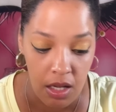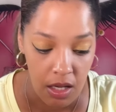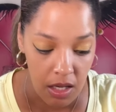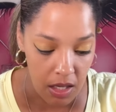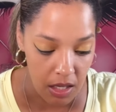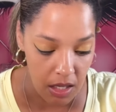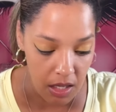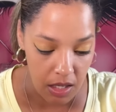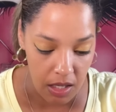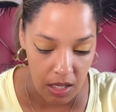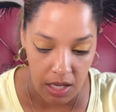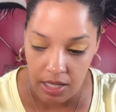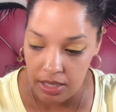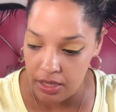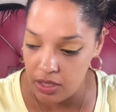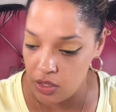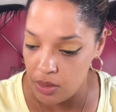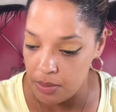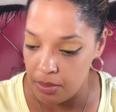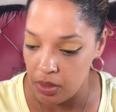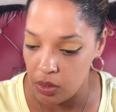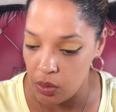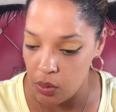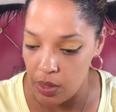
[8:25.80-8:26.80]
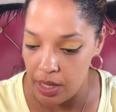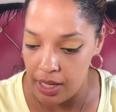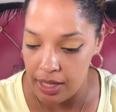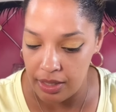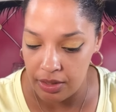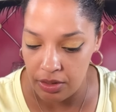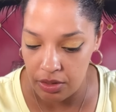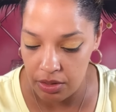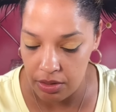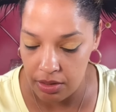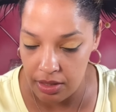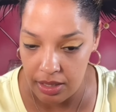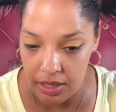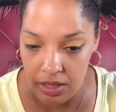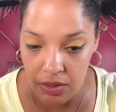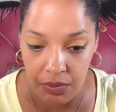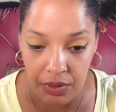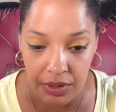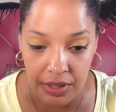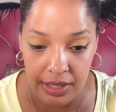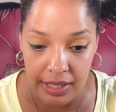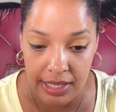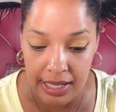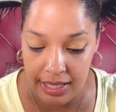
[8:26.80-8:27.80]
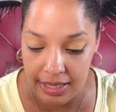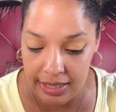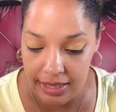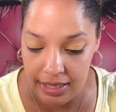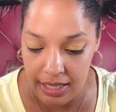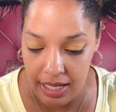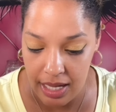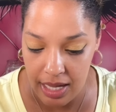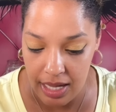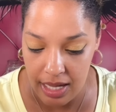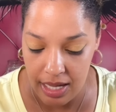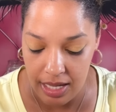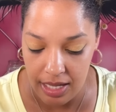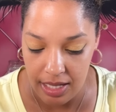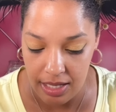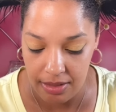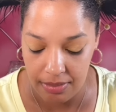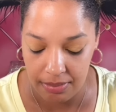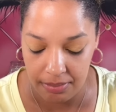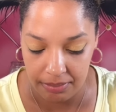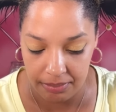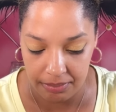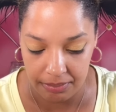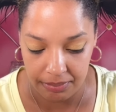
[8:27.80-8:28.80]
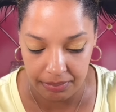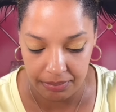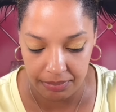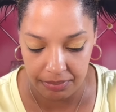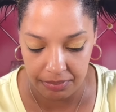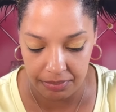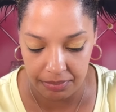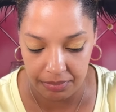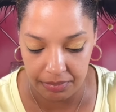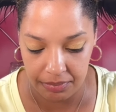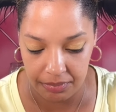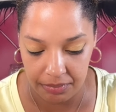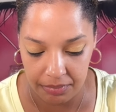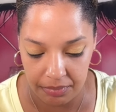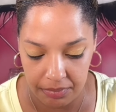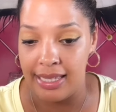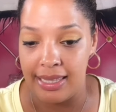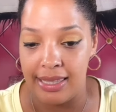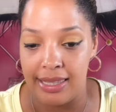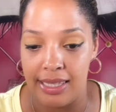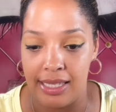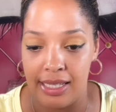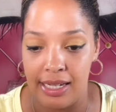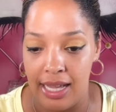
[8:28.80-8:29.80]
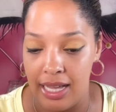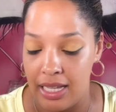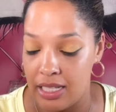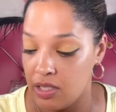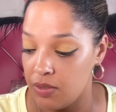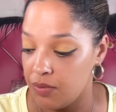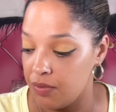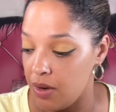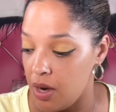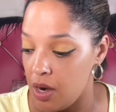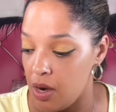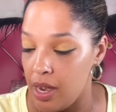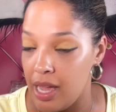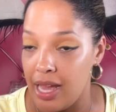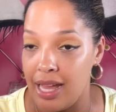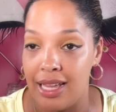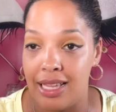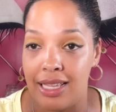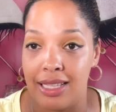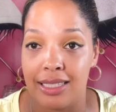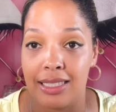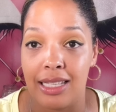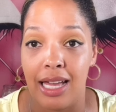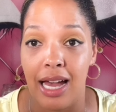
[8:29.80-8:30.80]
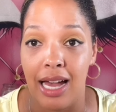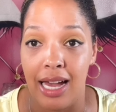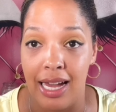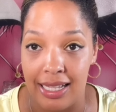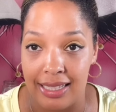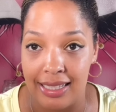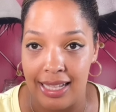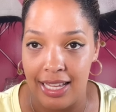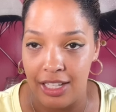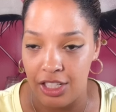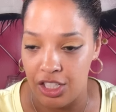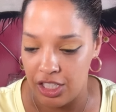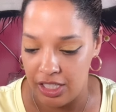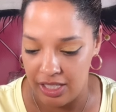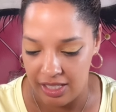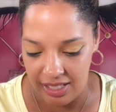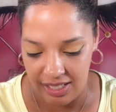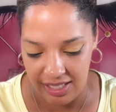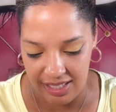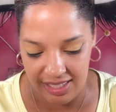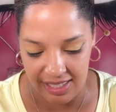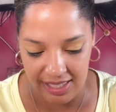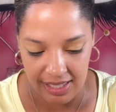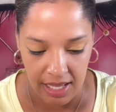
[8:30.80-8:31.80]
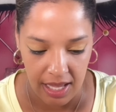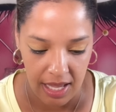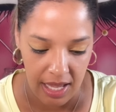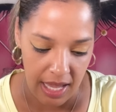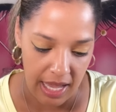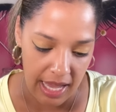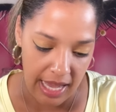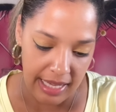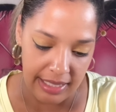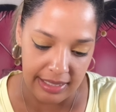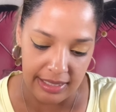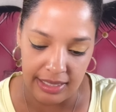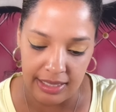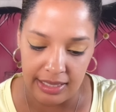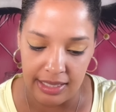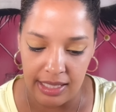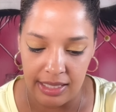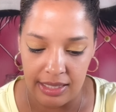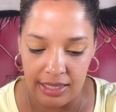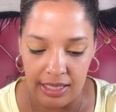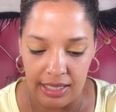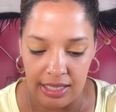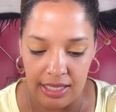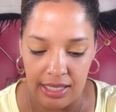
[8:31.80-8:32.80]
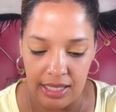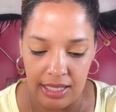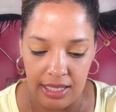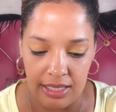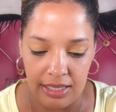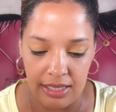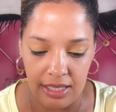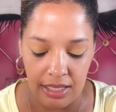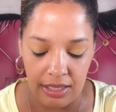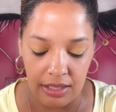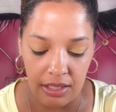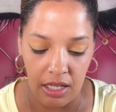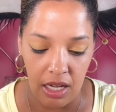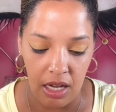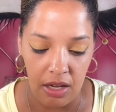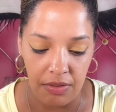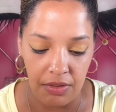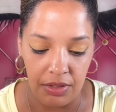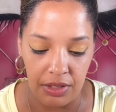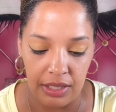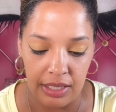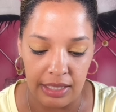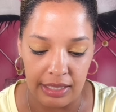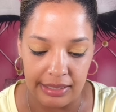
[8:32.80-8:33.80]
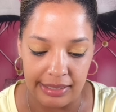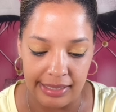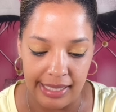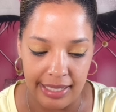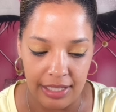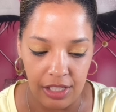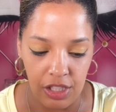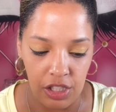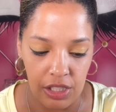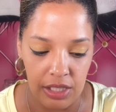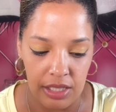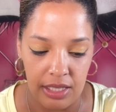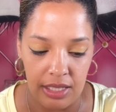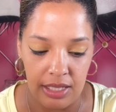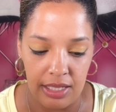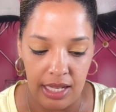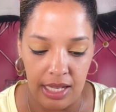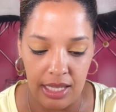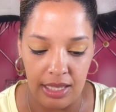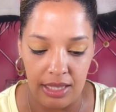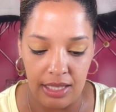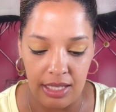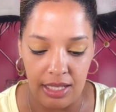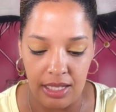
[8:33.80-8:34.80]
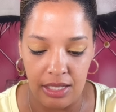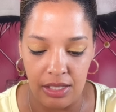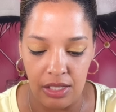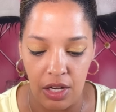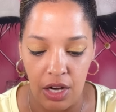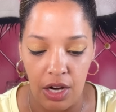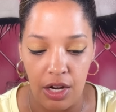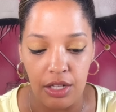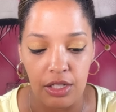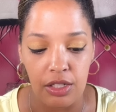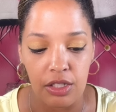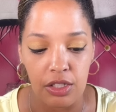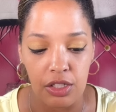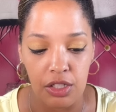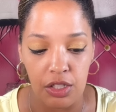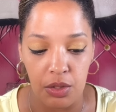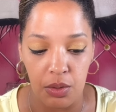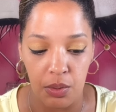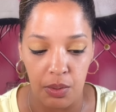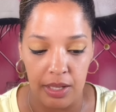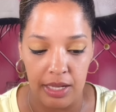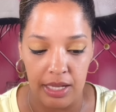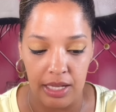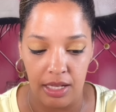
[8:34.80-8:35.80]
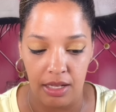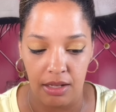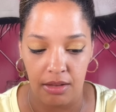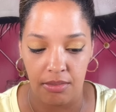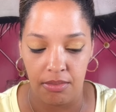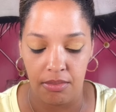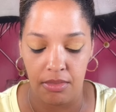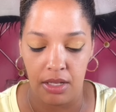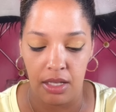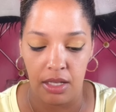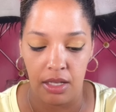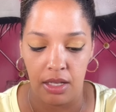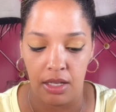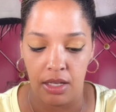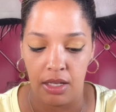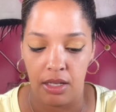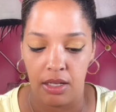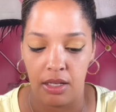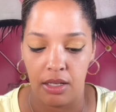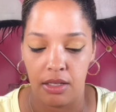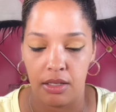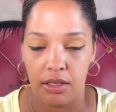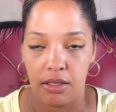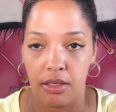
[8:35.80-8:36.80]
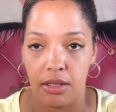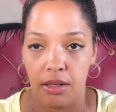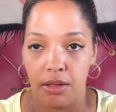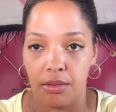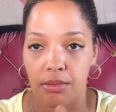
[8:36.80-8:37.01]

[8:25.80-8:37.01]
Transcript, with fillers: all right, so I'm gonna go ahead and do this for the next eye. And then as far as eyelashes, I did get the Kiss Uncovered collection and these are dewy. So